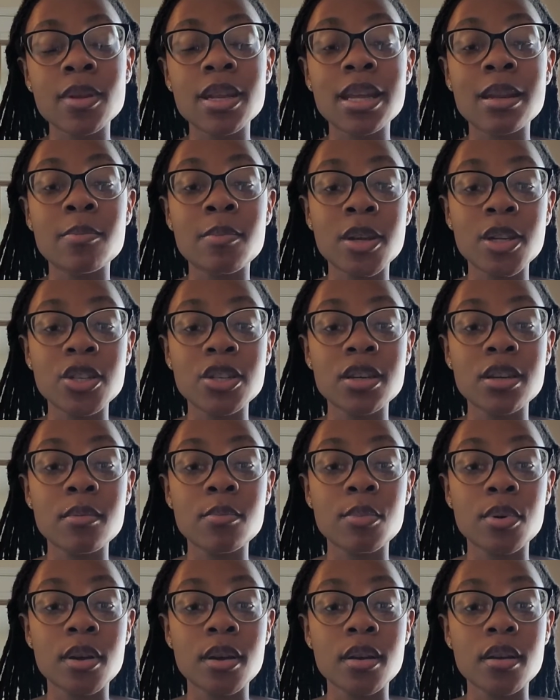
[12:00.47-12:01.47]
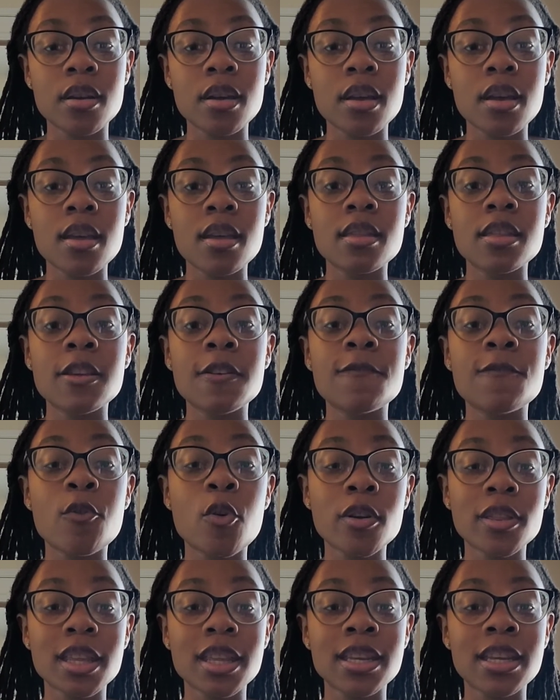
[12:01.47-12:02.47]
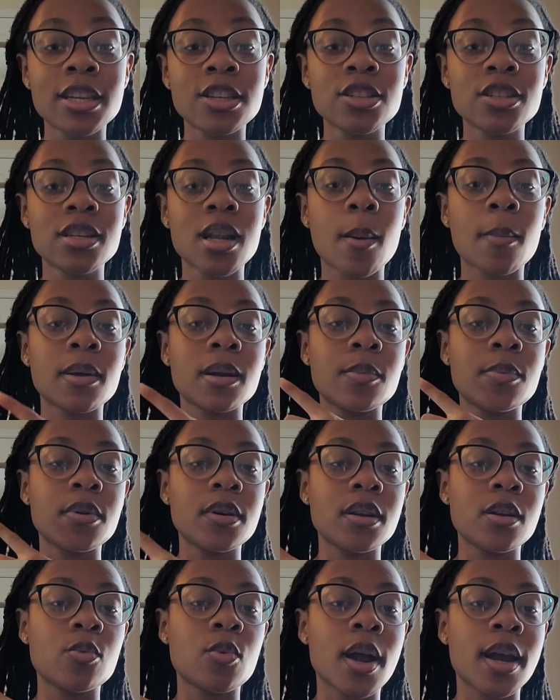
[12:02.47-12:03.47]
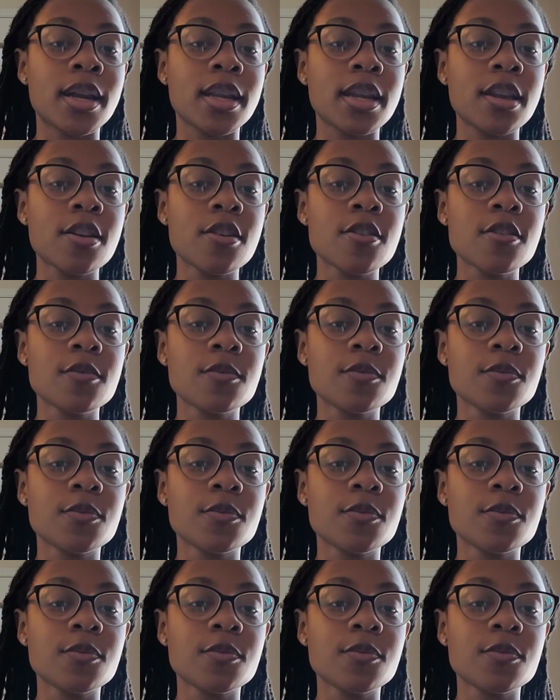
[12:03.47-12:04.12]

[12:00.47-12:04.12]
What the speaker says: Admission book, the 4th edition. I'm going to put it right here.